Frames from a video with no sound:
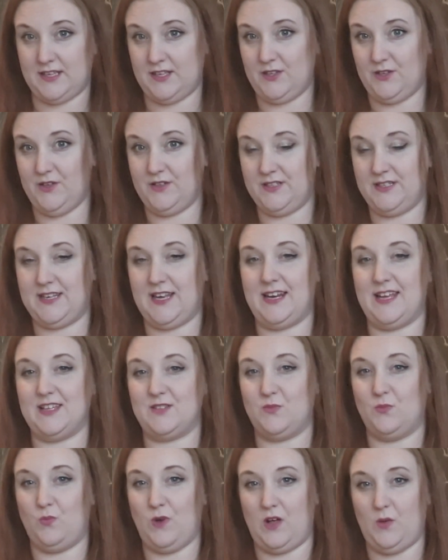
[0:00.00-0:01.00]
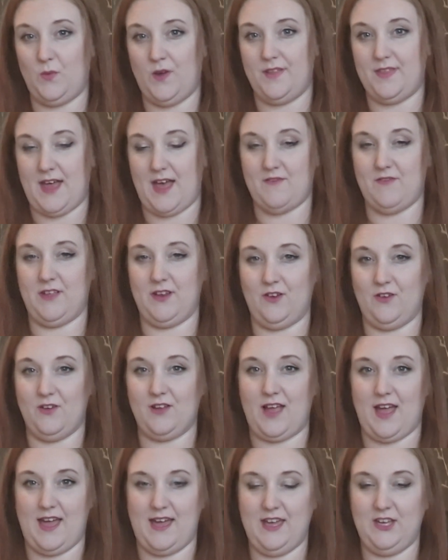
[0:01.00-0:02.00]
included, and it is well worth having a
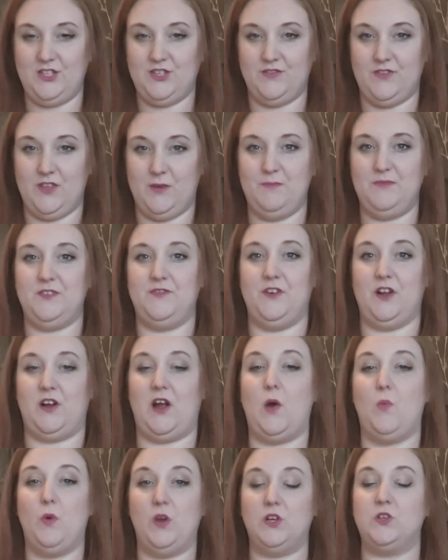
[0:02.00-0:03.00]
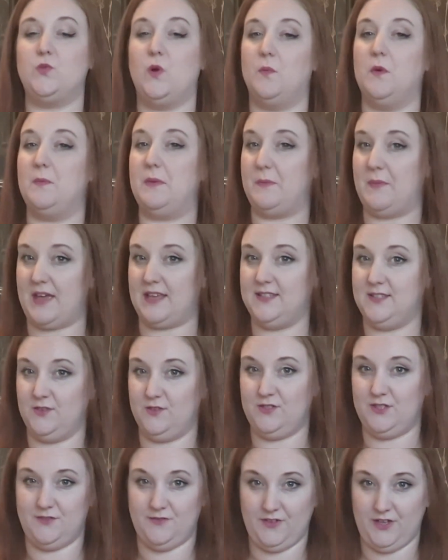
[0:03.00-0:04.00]
look at each of them to figure out which one would be best
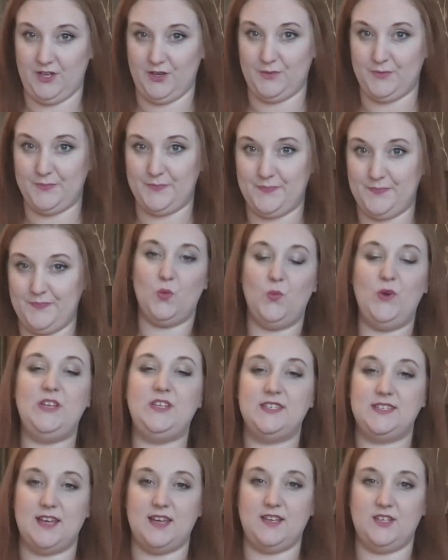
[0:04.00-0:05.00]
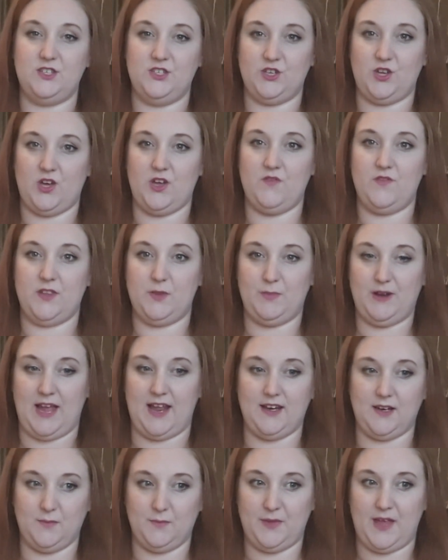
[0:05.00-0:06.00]
suited for you. We decided to go for the
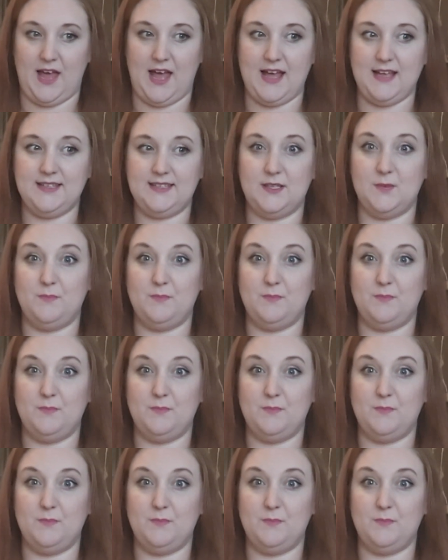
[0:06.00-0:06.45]
Platinum Pass,